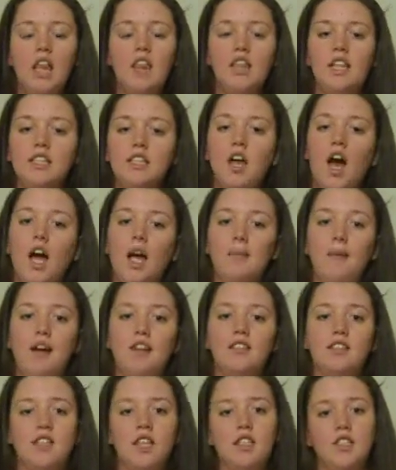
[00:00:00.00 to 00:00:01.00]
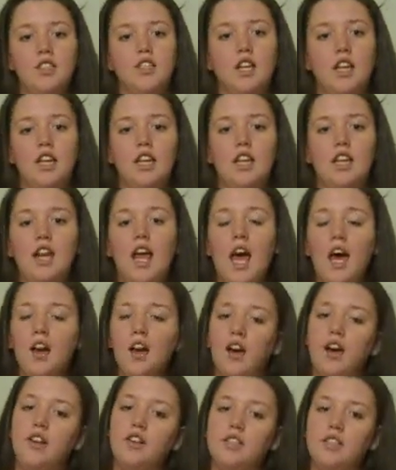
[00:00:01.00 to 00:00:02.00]
let's talk about sunscreen and how
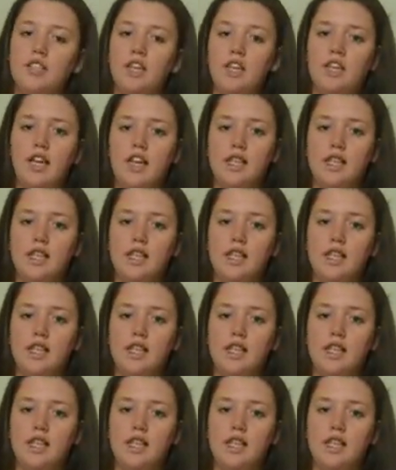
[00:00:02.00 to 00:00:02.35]
to understand